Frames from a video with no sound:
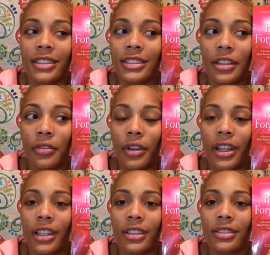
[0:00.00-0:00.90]

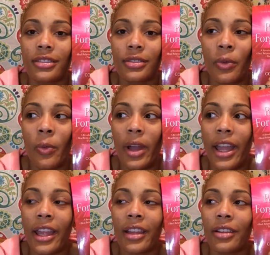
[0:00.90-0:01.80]
different
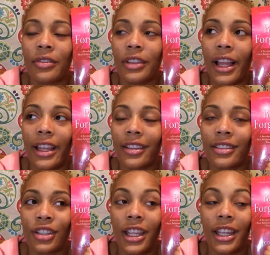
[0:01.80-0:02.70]
way of
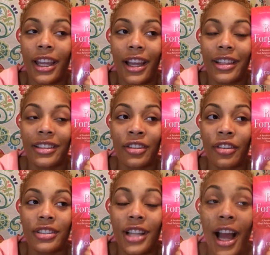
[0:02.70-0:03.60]
looking at your
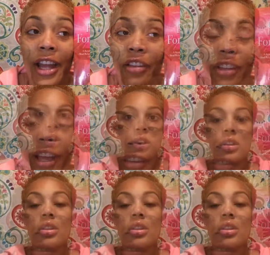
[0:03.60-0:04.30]
entire life.